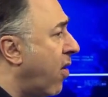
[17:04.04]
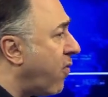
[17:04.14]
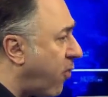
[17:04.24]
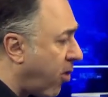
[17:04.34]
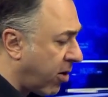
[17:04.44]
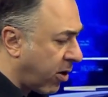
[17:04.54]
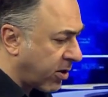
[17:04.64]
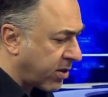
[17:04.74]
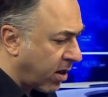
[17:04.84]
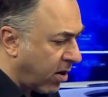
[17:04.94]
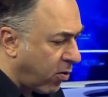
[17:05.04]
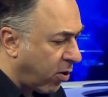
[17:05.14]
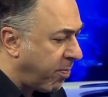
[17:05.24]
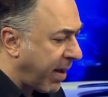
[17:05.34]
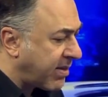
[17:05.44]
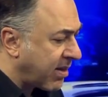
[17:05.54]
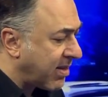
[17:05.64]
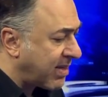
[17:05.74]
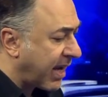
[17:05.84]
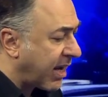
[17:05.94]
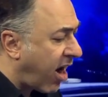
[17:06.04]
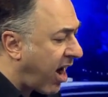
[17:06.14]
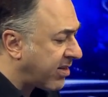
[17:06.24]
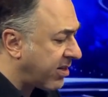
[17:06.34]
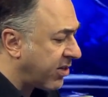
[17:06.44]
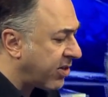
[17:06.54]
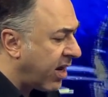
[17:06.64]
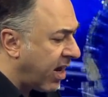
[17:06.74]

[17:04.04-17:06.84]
foreigners, who are basically taken hostage